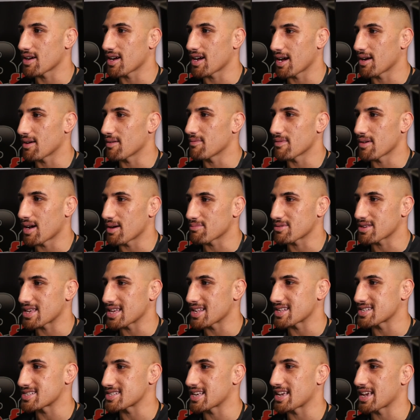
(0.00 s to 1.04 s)
I'm, I'm,
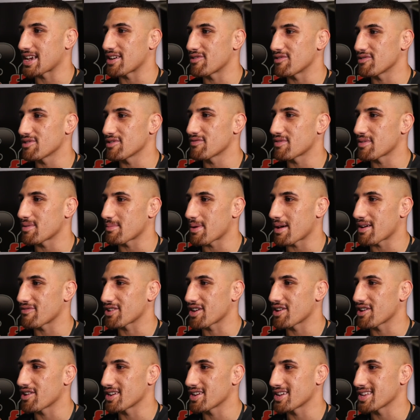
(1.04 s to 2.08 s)
keen to see all of them have a
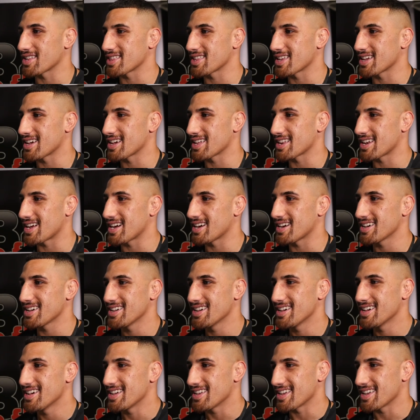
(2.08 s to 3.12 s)
go and then
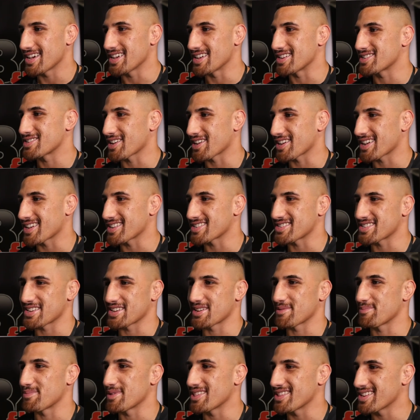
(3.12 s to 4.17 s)
uh, yeah showcase
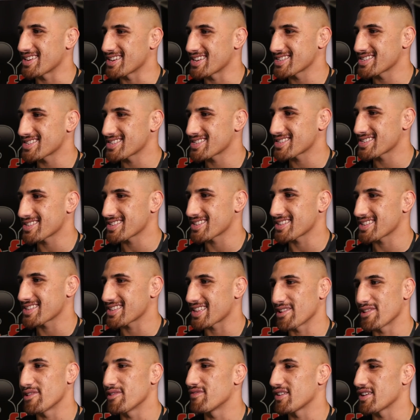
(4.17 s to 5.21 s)
their abilities.
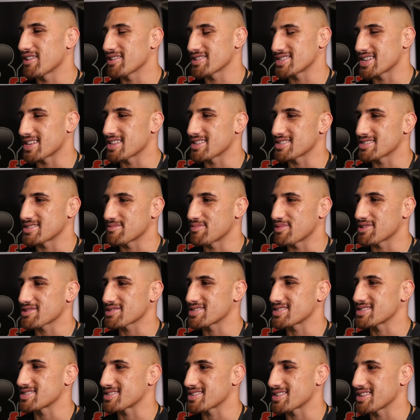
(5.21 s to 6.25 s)
They're all very talented
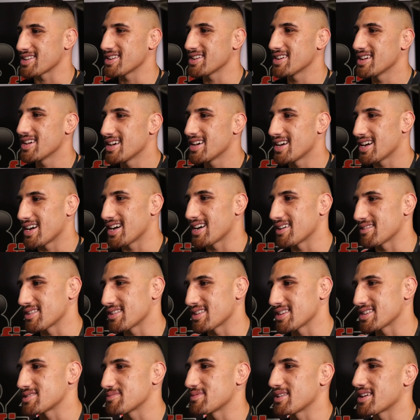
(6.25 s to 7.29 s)
boxers, so uh,
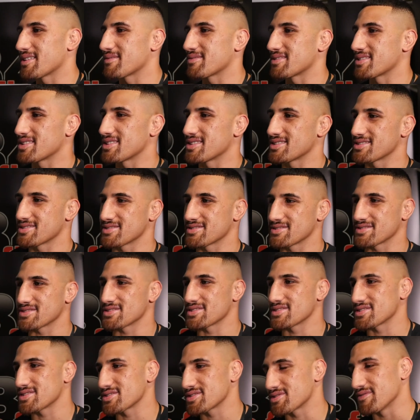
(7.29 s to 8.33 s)
they should be able
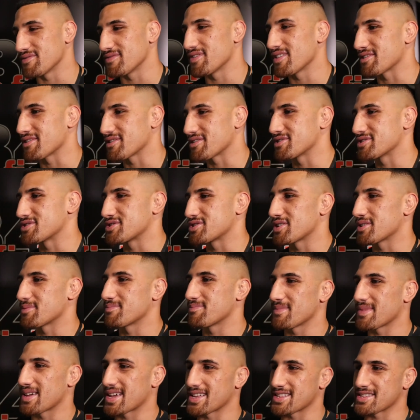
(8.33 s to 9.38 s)
to do a very good job
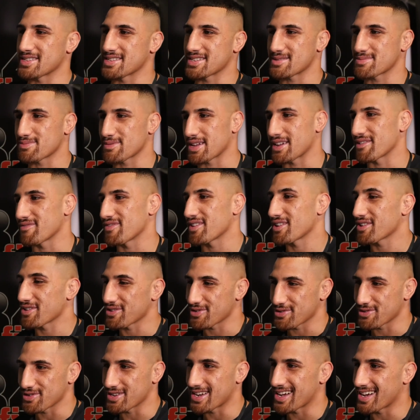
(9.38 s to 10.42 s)
and display a very
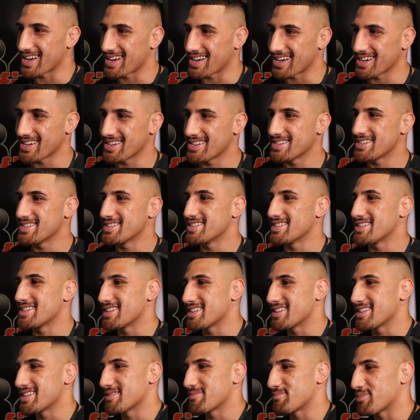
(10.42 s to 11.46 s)
good uh,
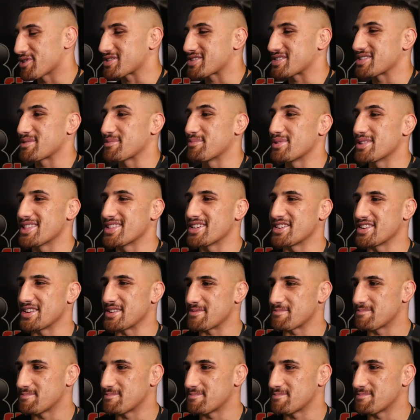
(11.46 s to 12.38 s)
boxing ability.